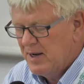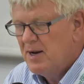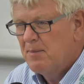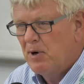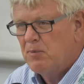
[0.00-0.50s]

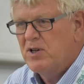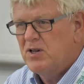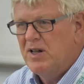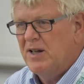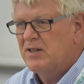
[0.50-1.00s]
But we
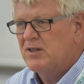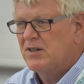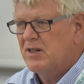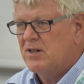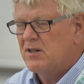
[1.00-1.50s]
see in
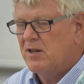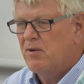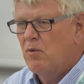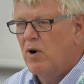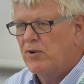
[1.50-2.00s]
statistics, if
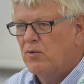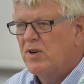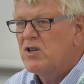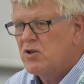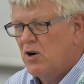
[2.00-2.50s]
you want to
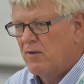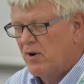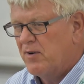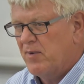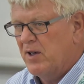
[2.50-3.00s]

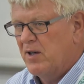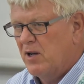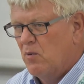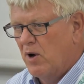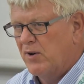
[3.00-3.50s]
discover
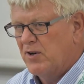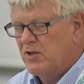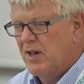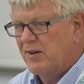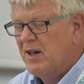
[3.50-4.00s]

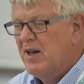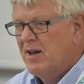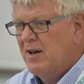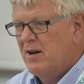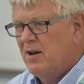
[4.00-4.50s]
equalities, that
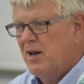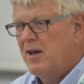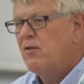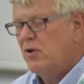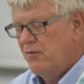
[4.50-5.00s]

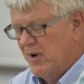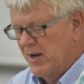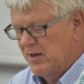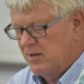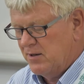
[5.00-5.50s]
if you
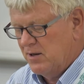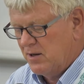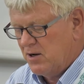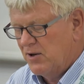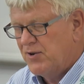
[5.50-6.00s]
divide the
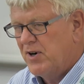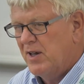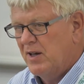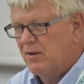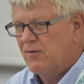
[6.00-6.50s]

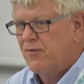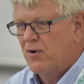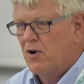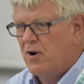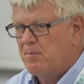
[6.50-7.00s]
country in
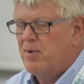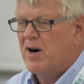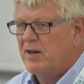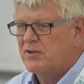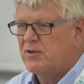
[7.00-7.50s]
four
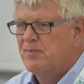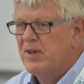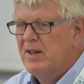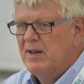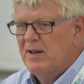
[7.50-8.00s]
parts,
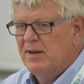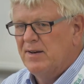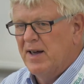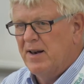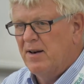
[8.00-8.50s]

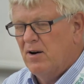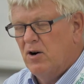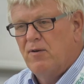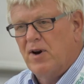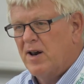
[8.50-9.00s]
then
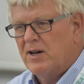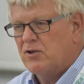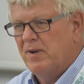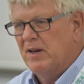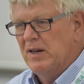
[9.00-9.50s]
over the
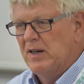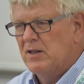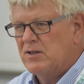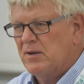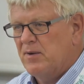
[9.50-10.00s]
last
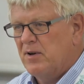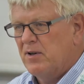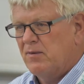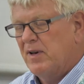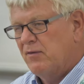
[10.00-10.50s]

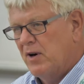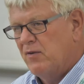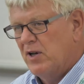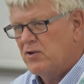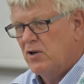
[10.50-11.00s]

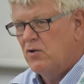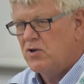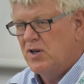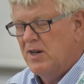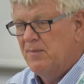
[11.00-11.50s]
25 years, you
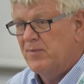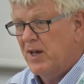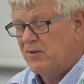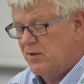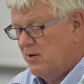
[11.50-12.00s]
see
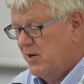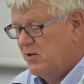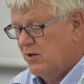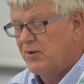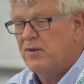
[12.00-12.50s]
that
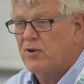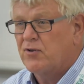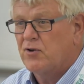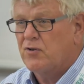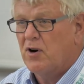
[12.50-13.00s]
regional
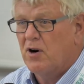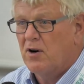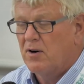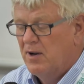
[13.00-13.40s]
differences are